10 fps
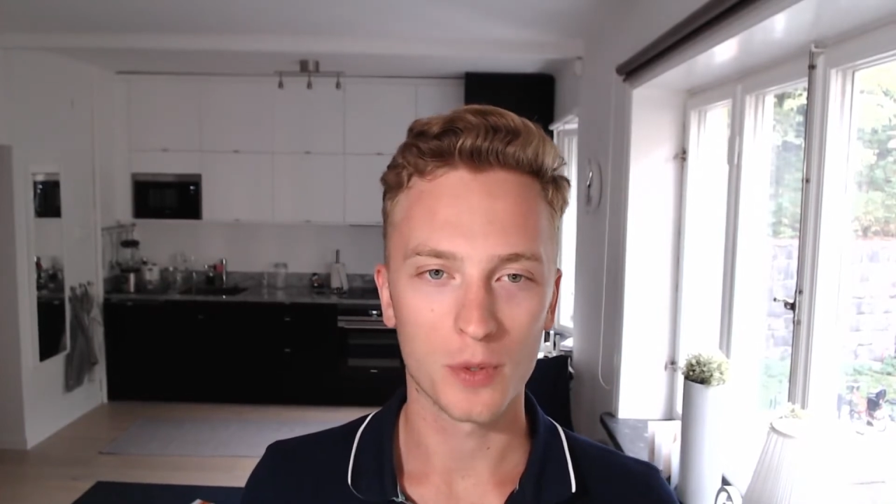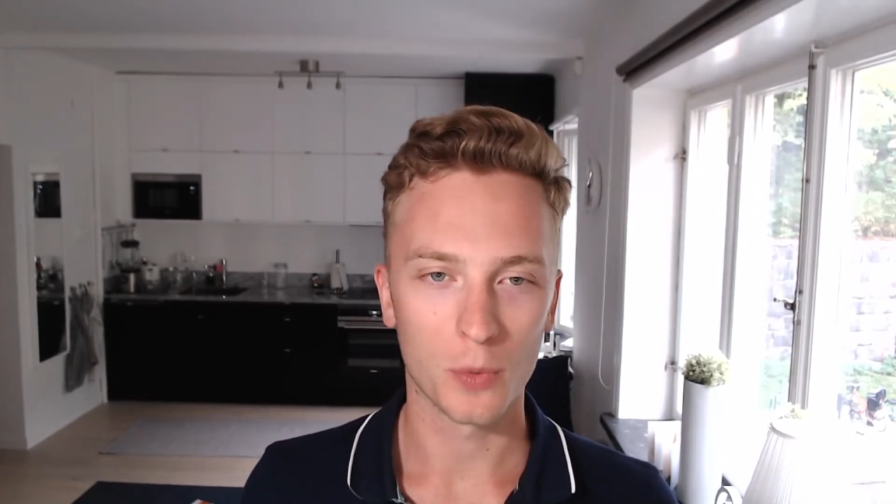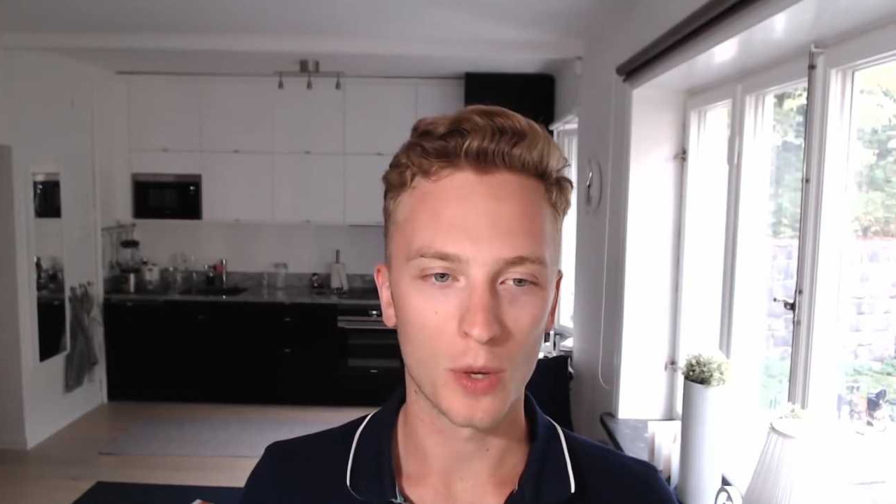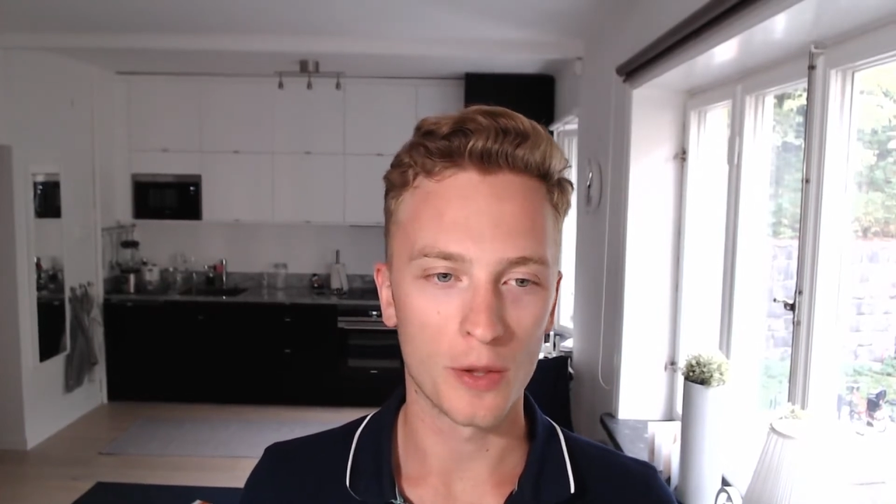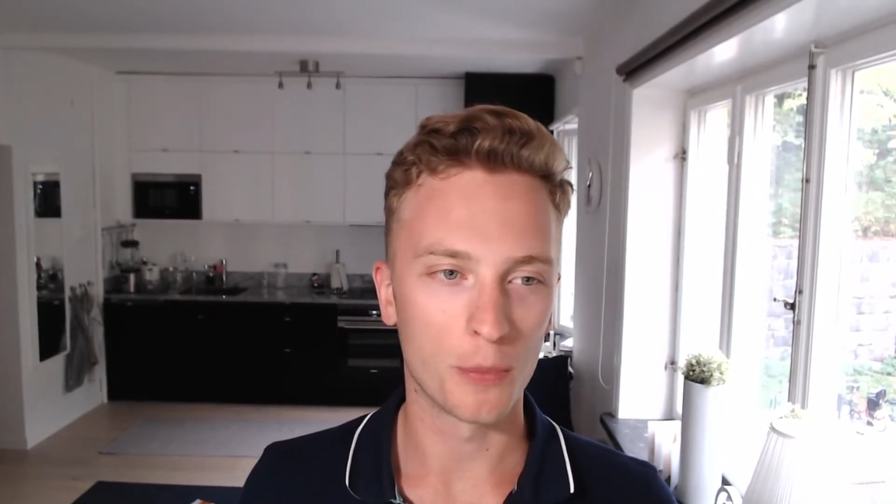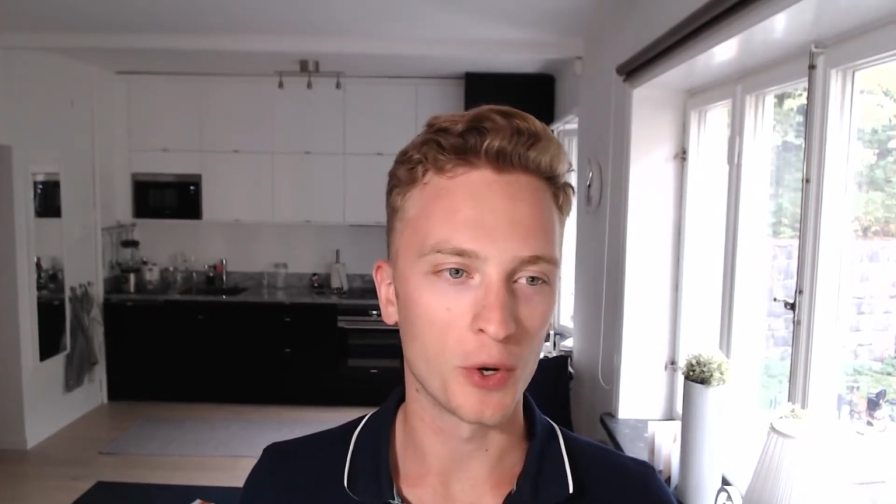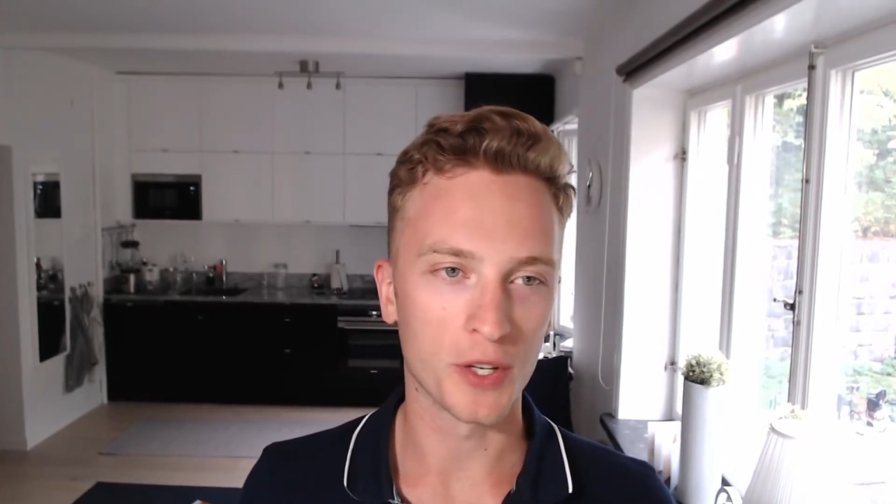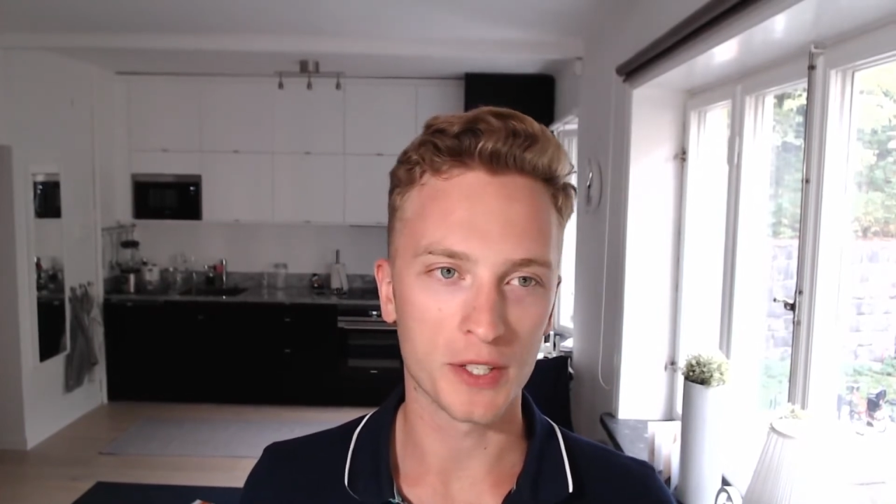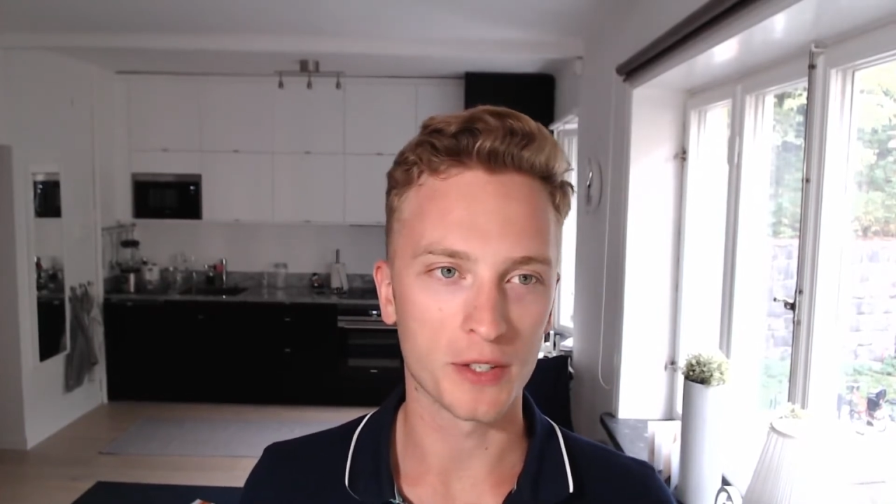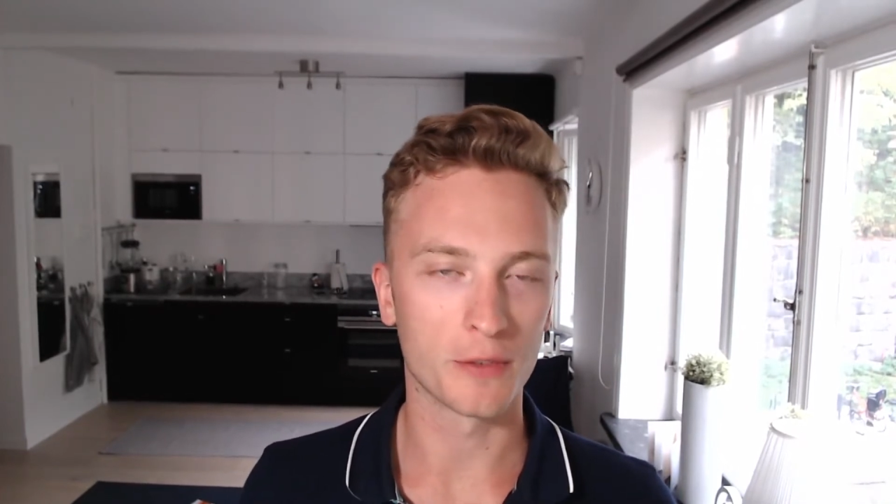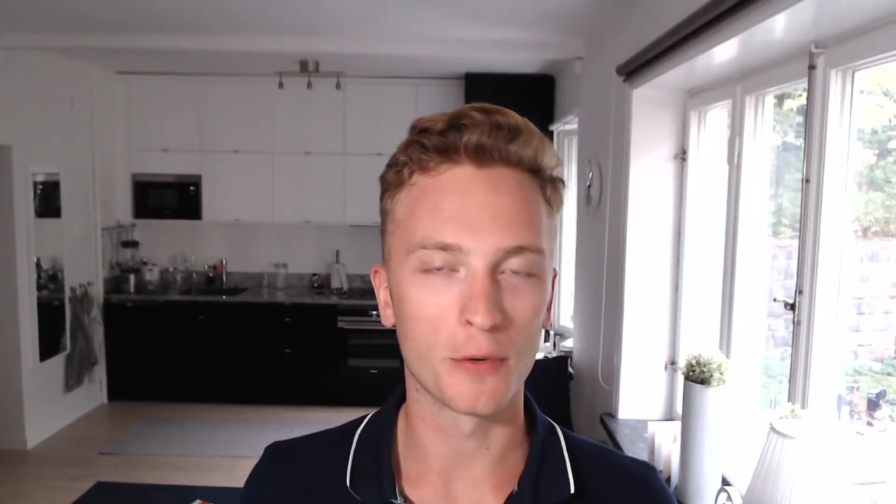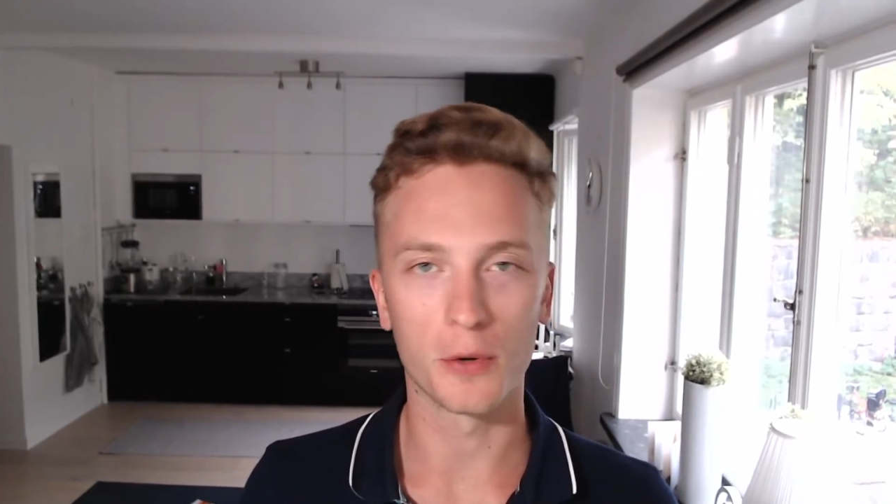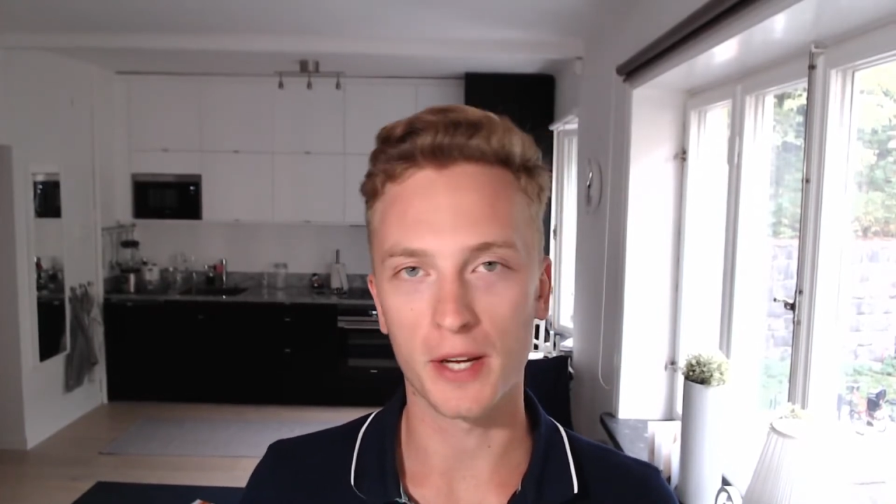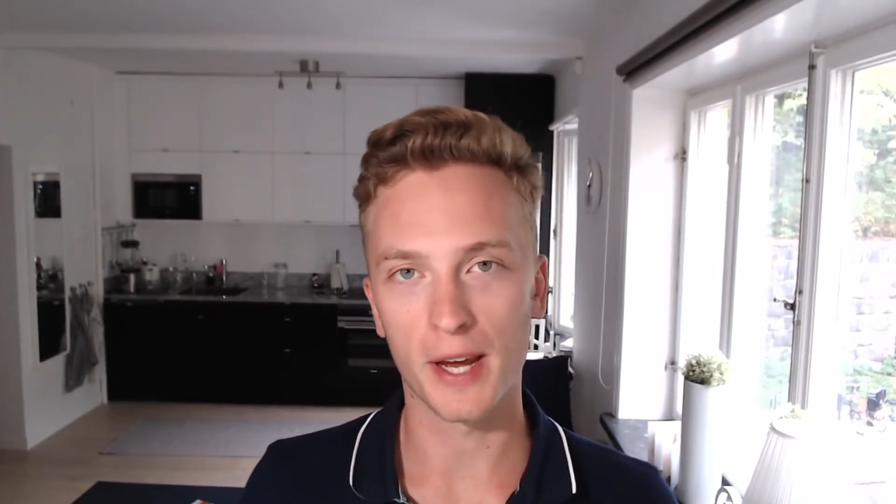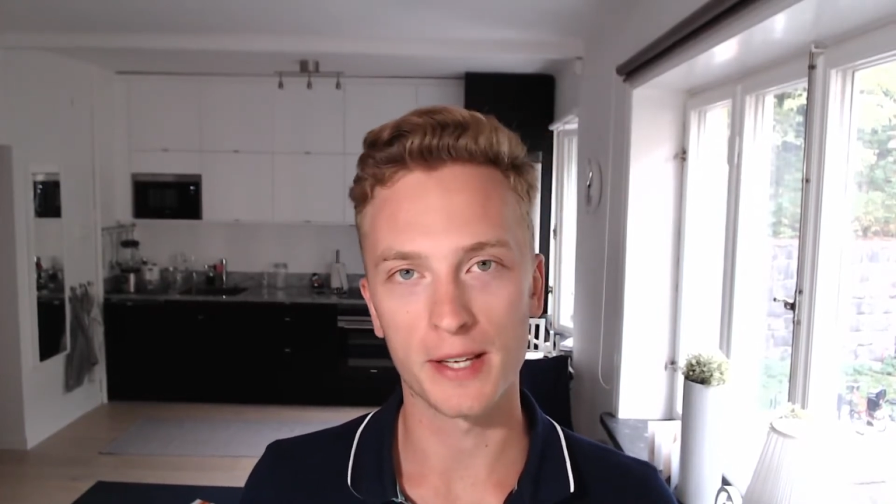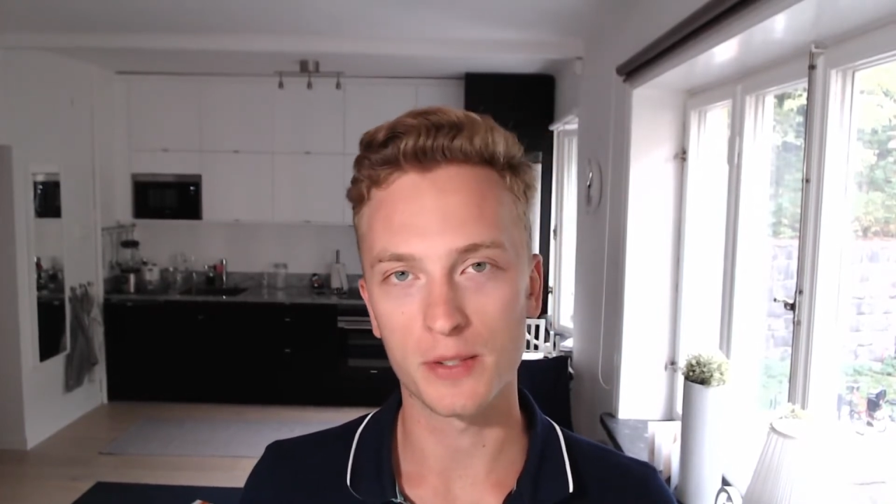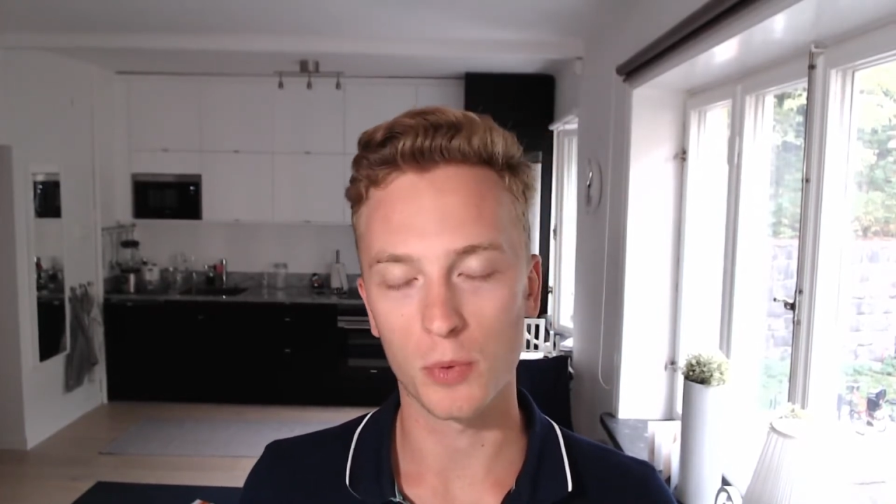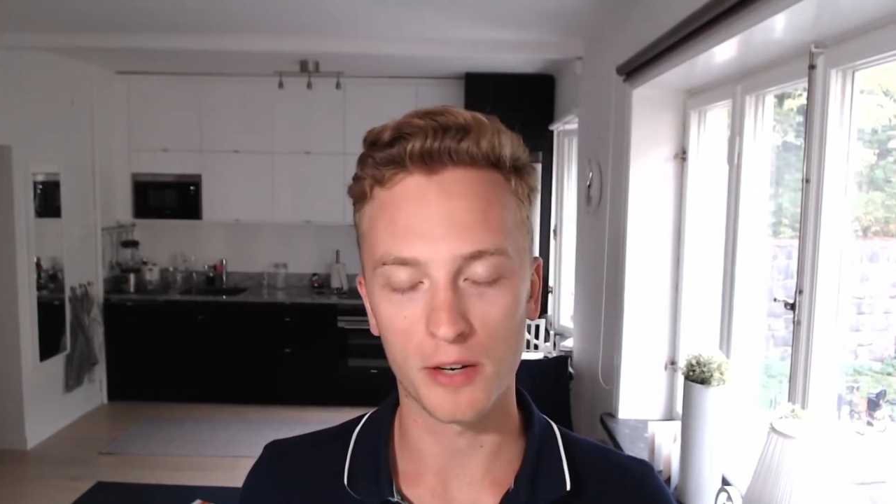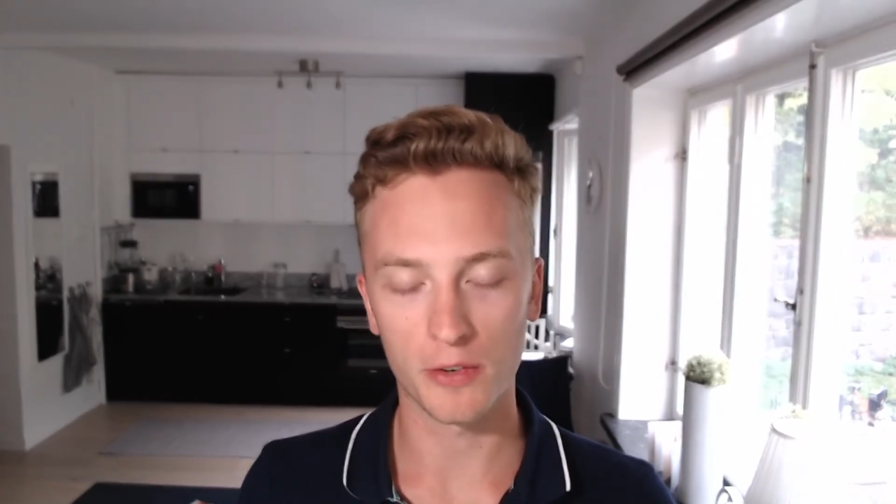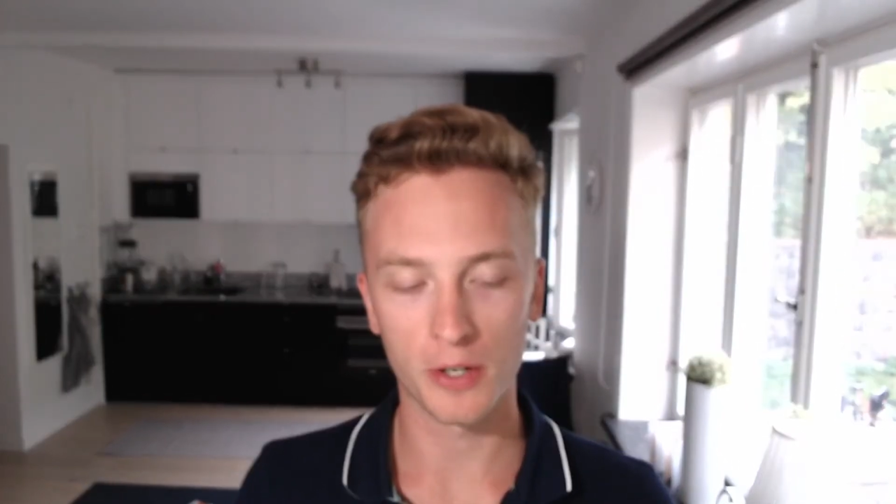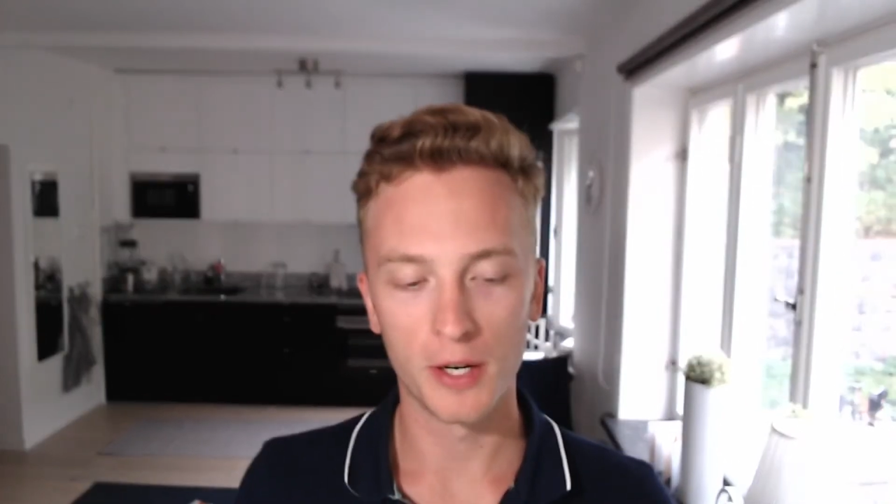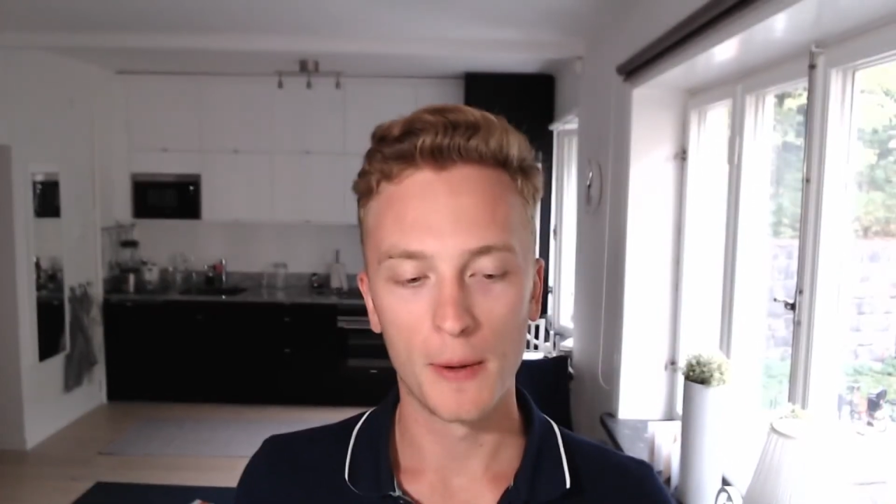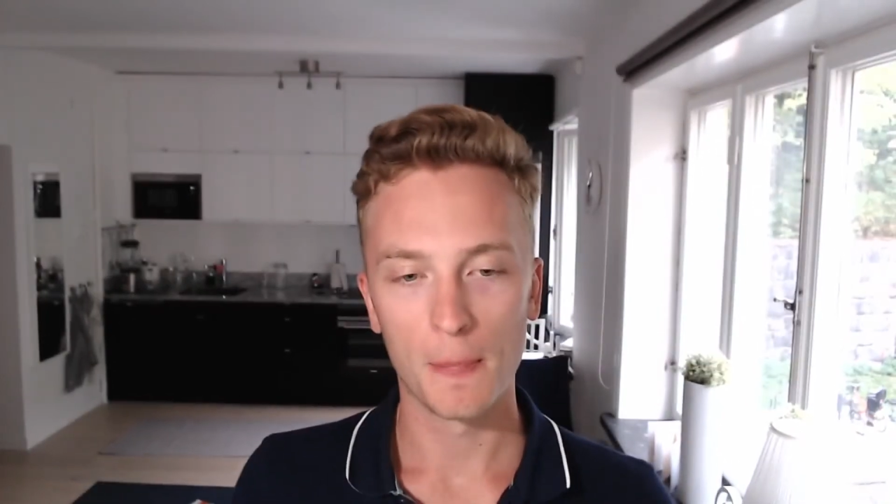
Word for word: weather prediction forecast, whatever,